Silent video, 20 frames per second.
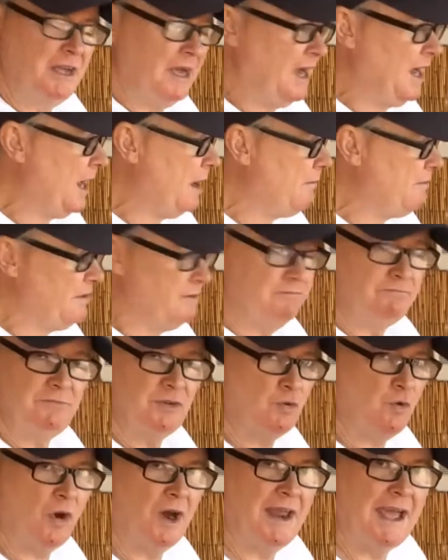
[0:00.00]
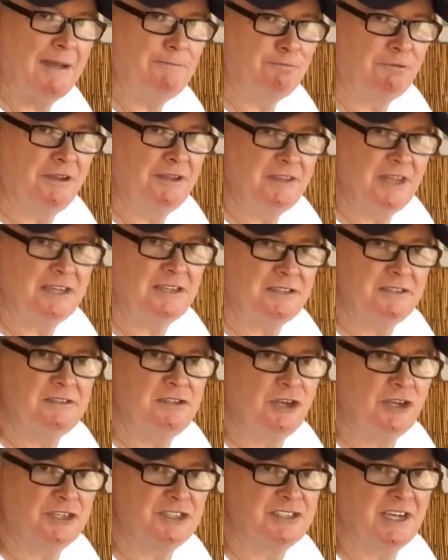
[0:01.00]
um, quite happily that
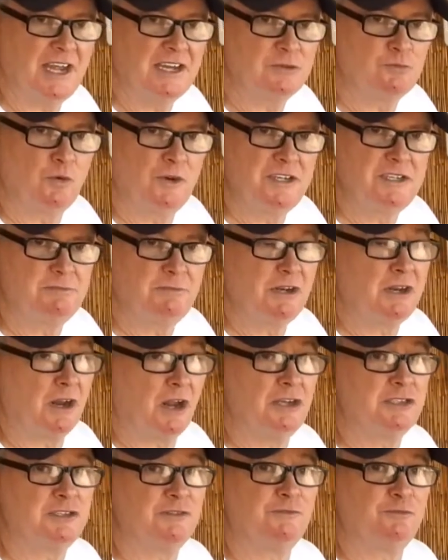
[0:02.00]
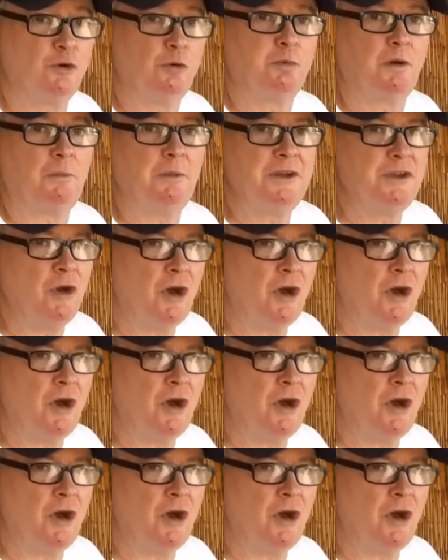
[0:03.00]
you can say it's reasonably close to full, probably